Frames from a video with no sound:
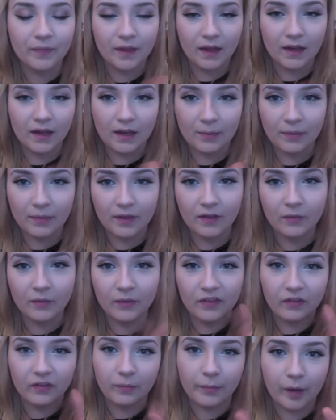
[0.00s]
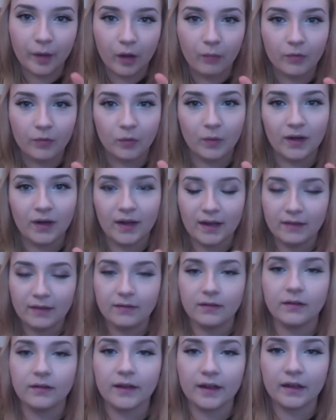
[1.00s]
lip things where there's a balm on one end
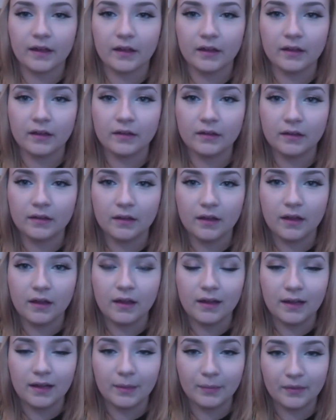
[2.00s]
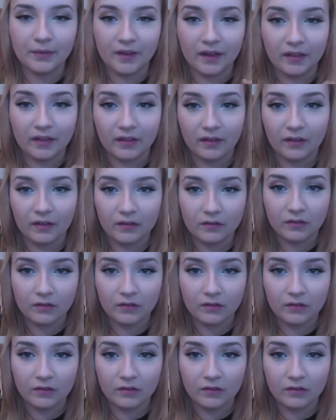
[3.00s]
and like a lipstick that